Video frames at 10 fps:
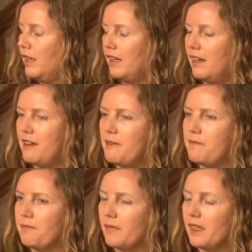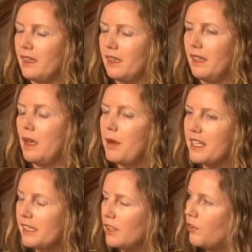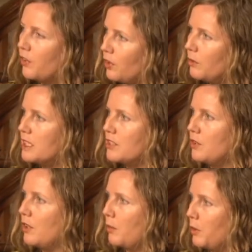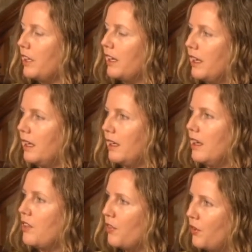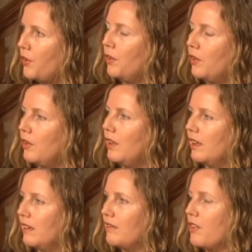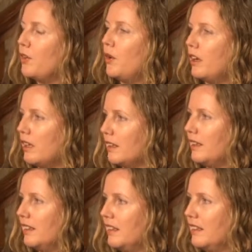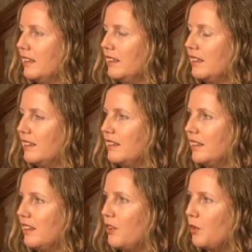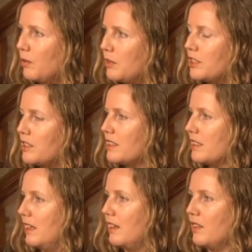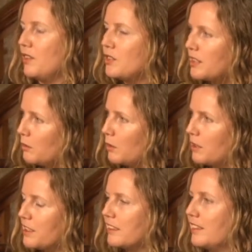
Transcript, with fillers: um, the capacity of humans to communicate through, uh, through art, through images, uh, through symbols,